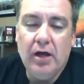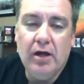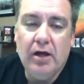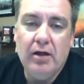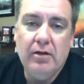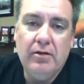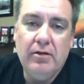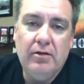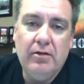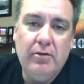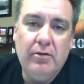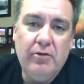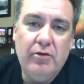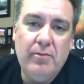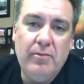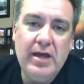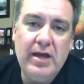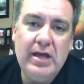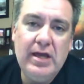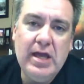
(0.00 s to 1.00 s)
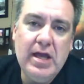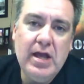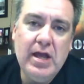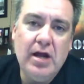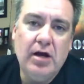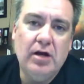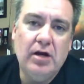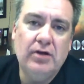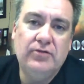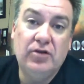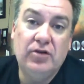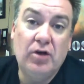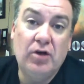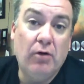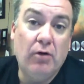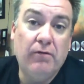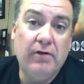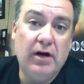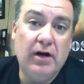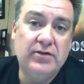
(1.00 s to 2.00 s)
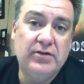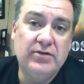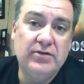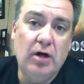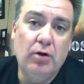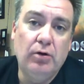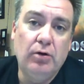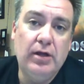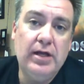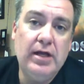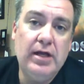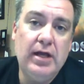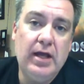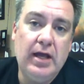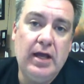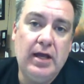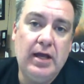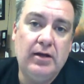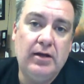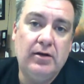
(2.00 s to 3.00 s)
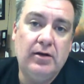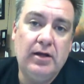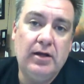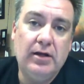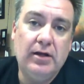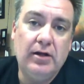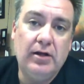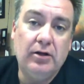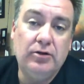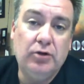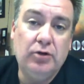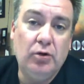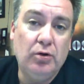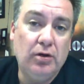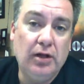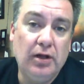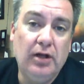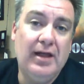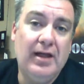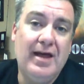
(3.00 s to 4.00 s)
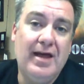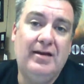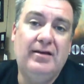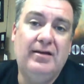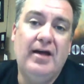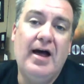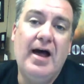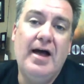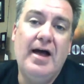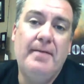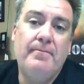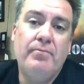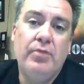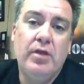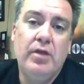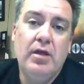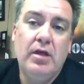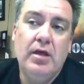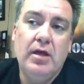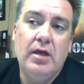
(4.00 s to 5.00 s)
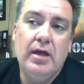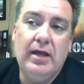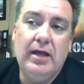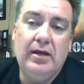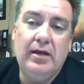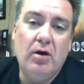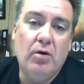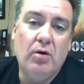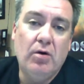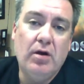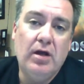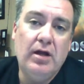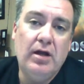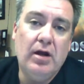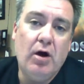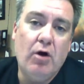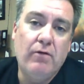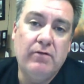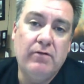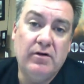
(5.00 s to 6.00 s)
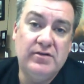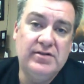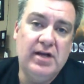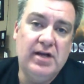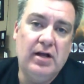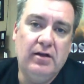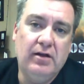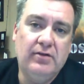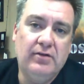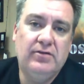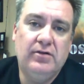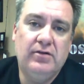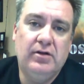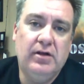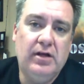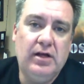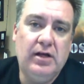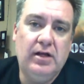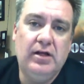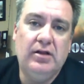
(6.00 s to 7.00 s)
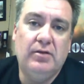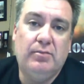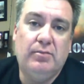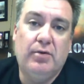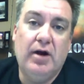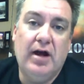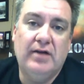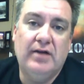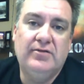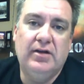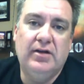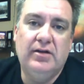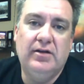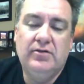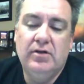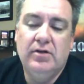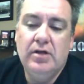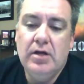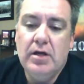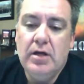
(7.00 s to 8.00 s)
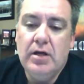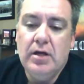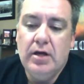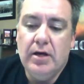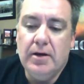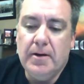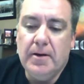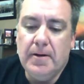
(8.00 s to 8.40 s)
uh, the, the big key here is to go very slowly and, and do a little at a time, and don't get overzealous in the process.